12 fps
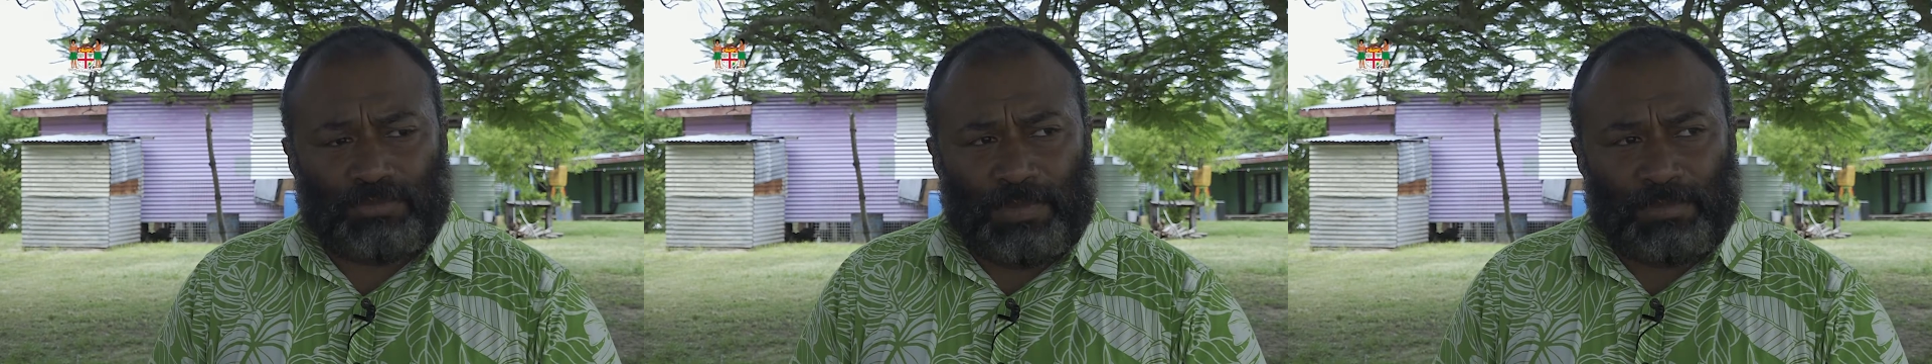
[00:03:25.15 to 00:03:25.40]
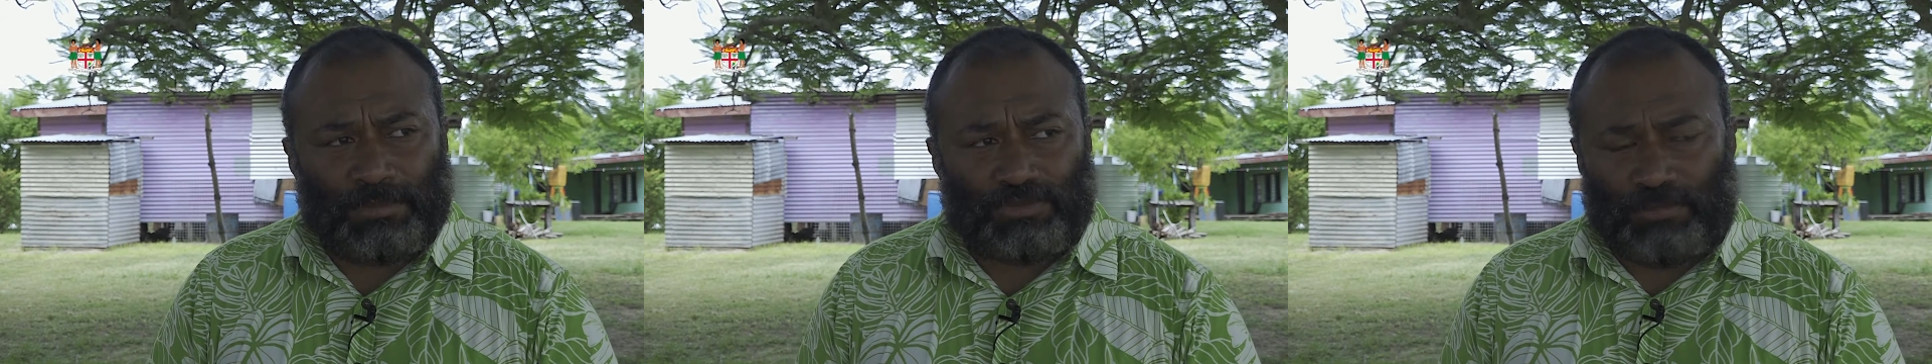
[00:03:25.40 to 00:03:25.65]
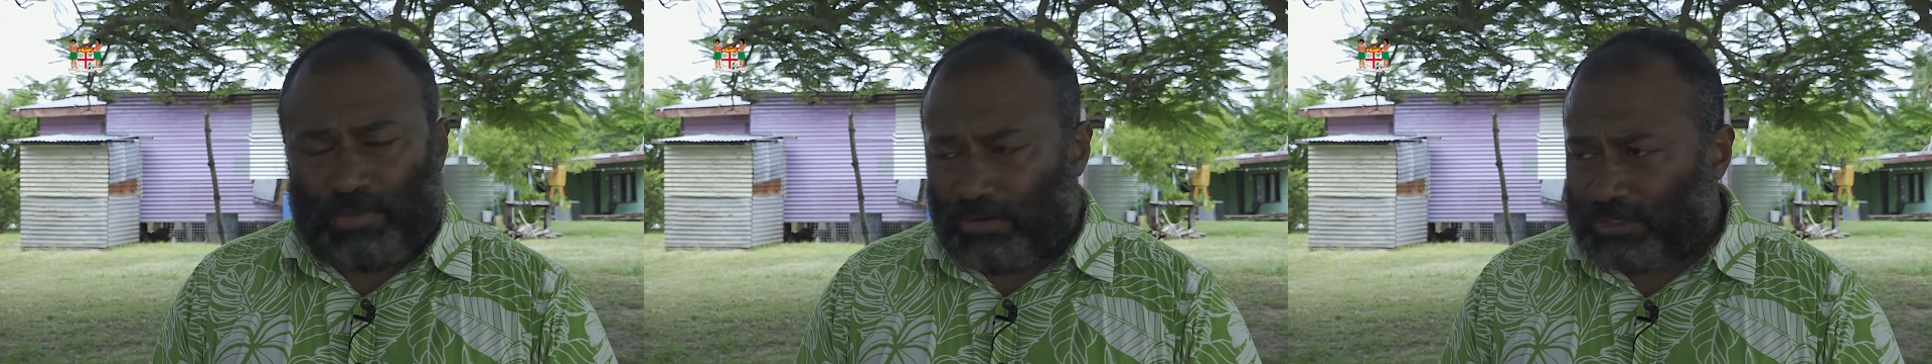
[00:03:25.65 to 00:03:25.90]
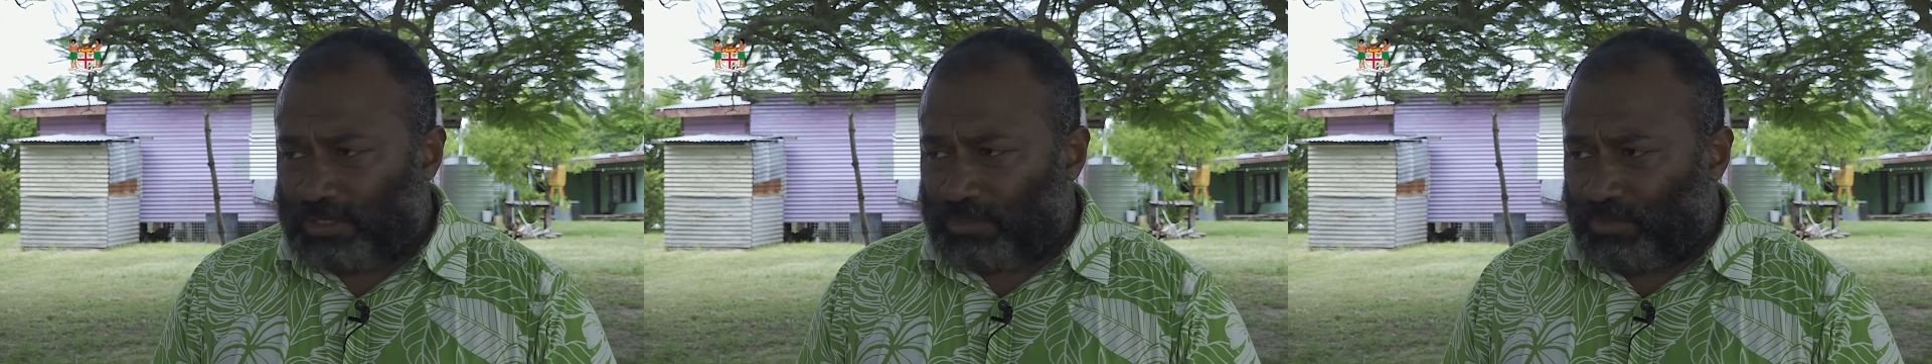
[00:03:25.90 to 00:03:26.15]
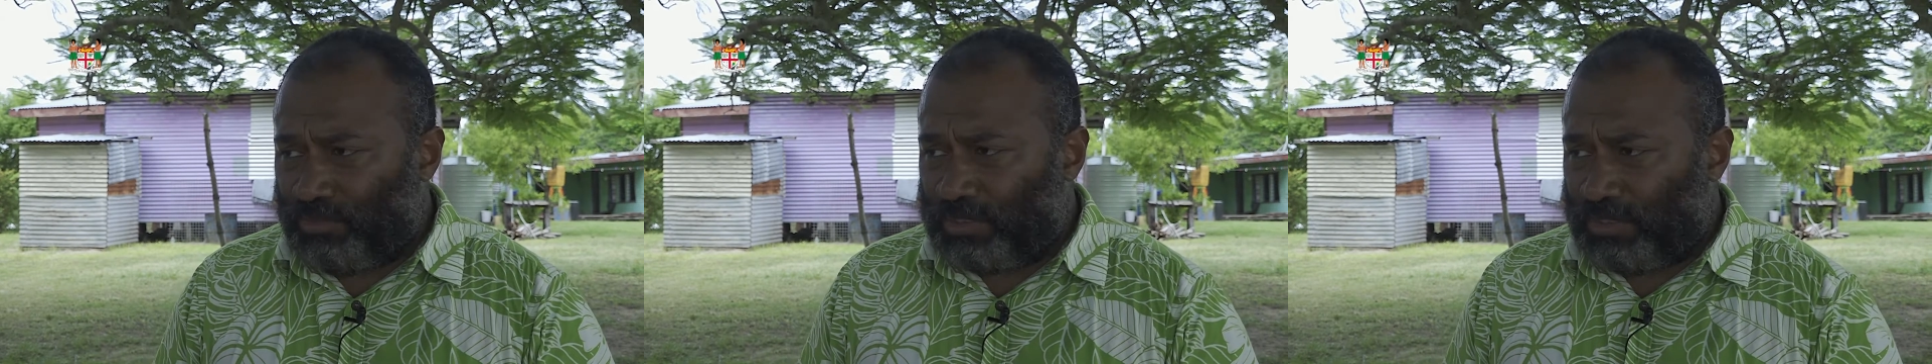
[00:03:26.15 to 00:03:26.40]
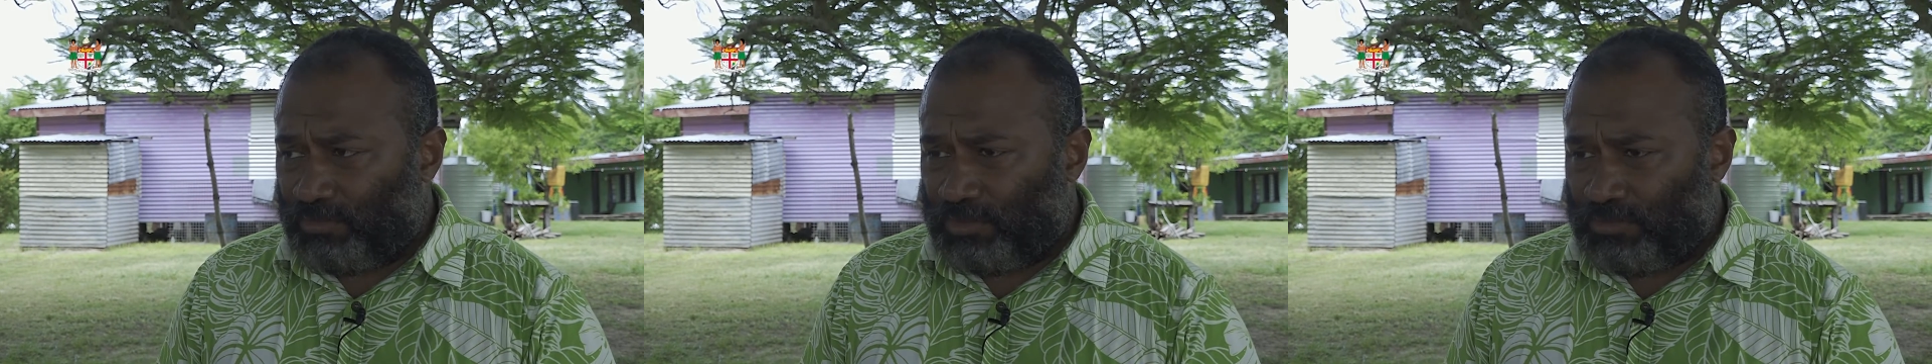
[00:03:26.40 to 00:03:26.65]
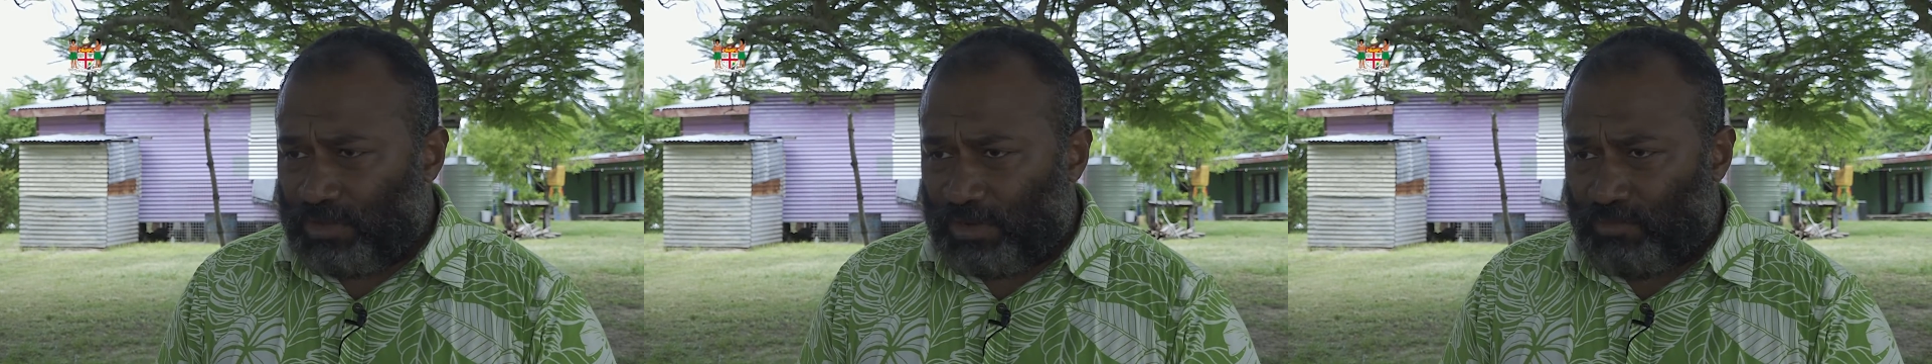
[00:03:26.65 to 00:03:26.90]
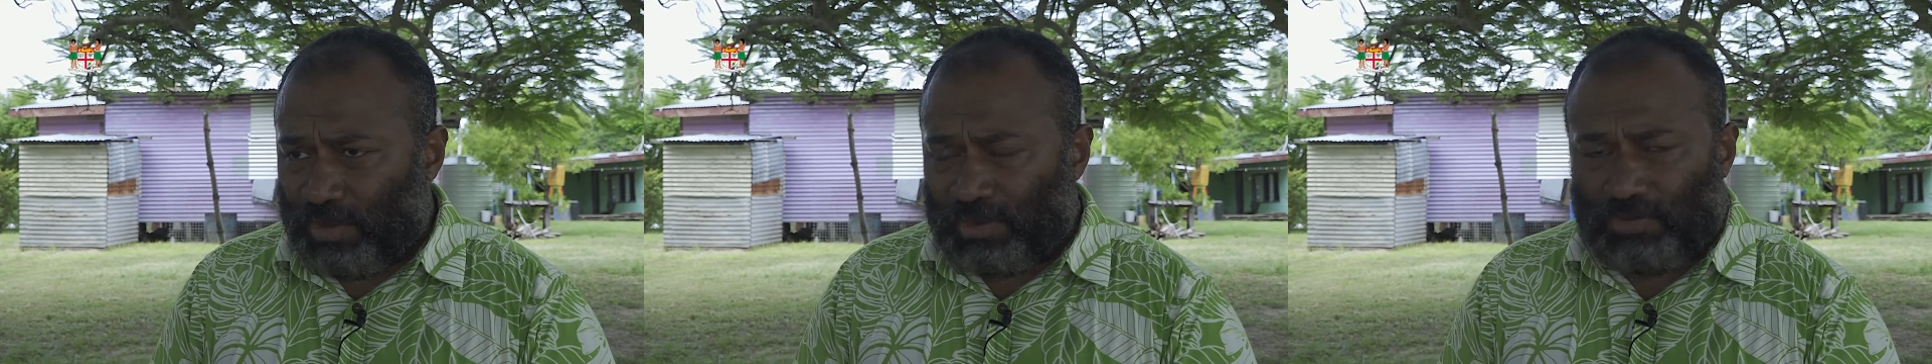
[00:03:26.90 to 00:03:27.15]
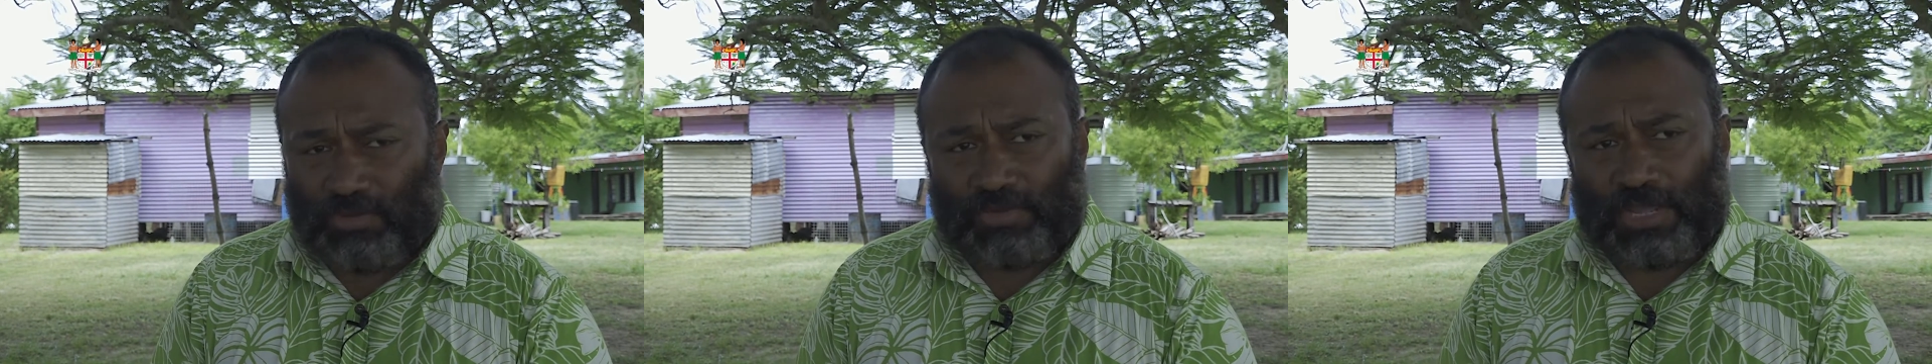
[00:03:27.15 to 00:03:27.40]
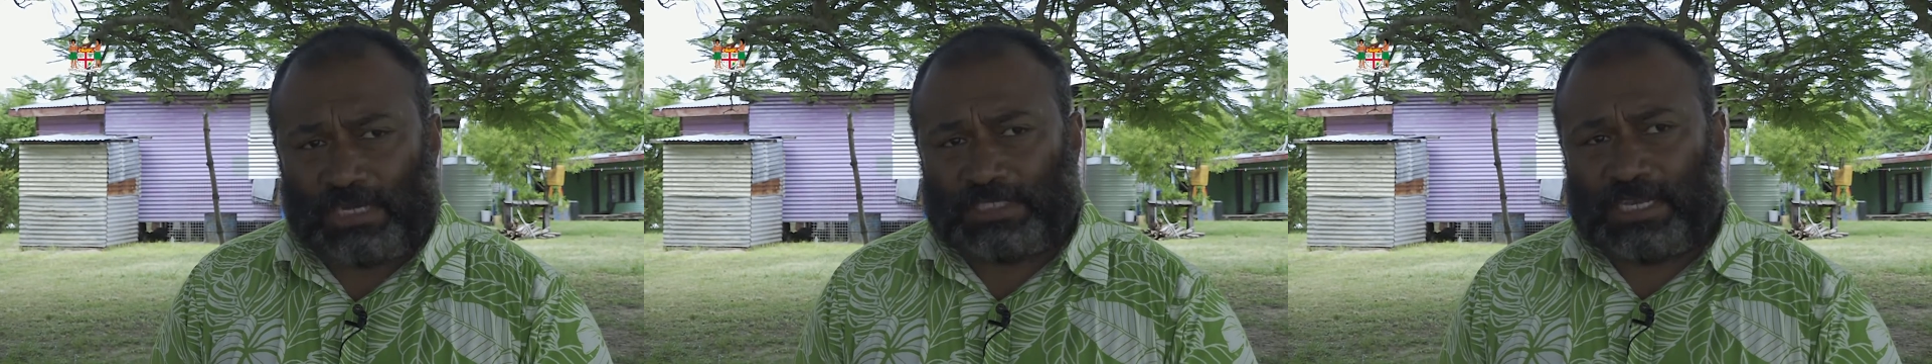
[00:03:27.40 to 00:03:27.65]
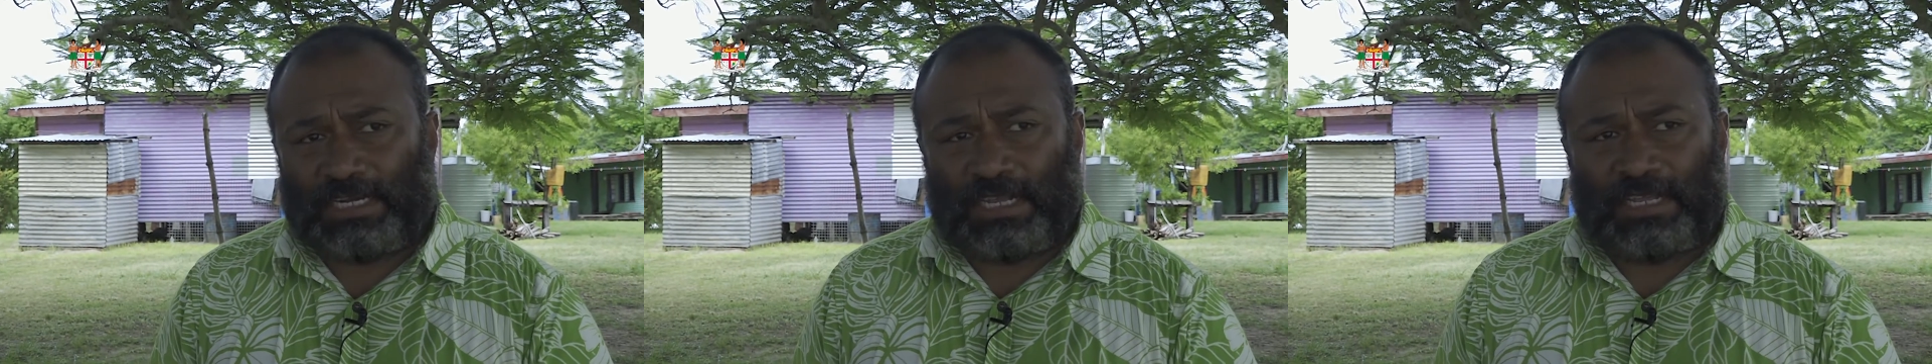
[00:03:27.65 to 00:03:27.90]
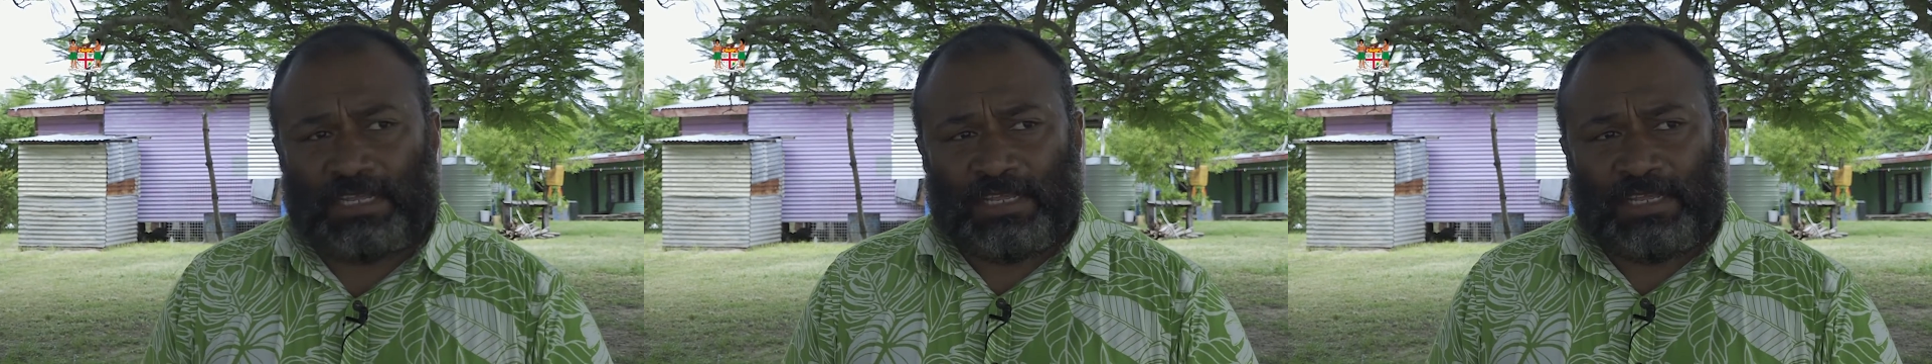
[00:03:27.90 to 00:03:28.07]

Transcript: to be able to bolster the work that we're doing in Wanikoro Health Center.